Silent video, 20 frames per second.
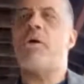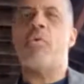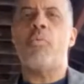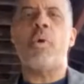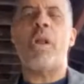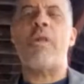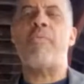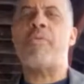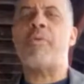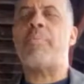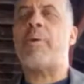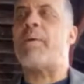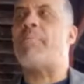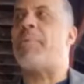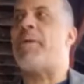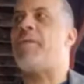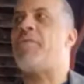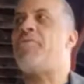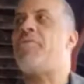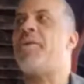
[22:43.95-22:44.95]
whatever it might
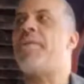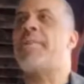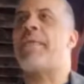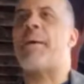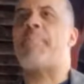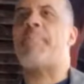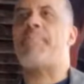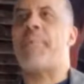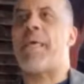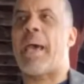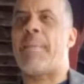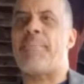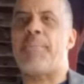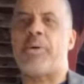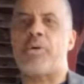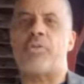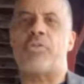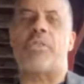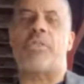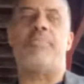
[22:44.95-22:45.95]
be, do you think that
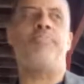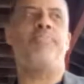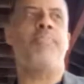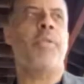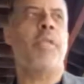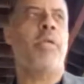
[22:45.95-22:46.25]
person,